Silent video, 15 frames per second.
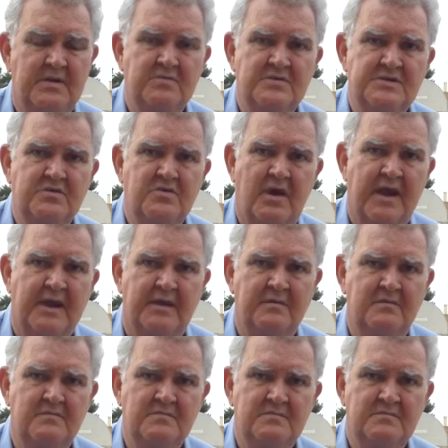that was great.
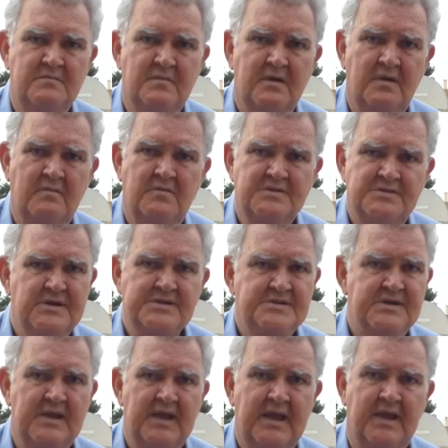And it was
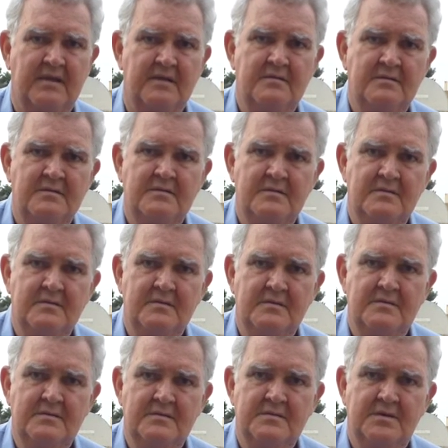just there.
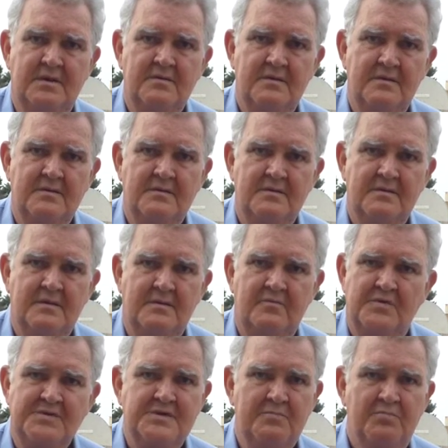So it
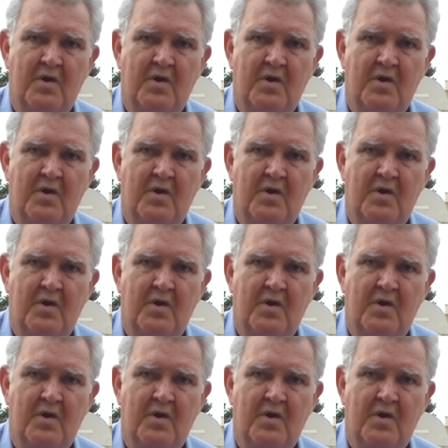wasn't a